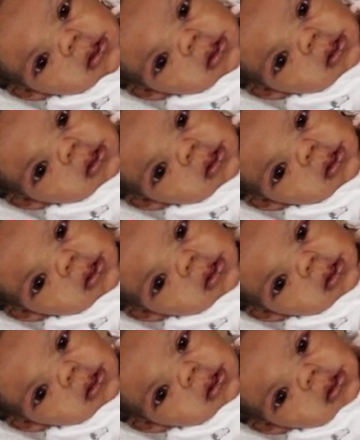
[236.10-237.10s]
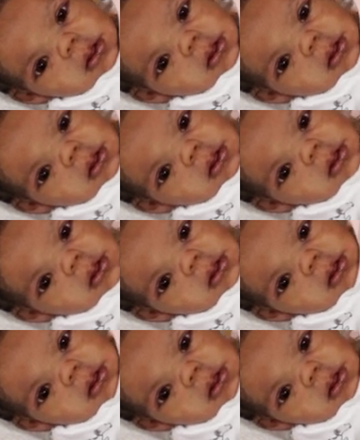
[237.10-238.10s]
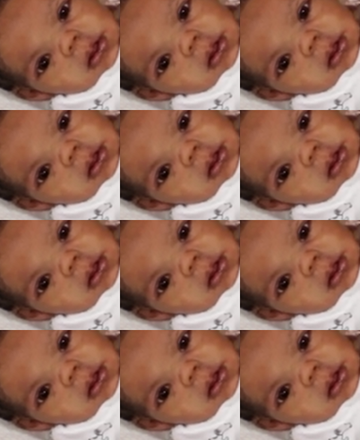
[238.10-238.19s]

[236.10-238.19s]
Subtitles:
(no one is talking)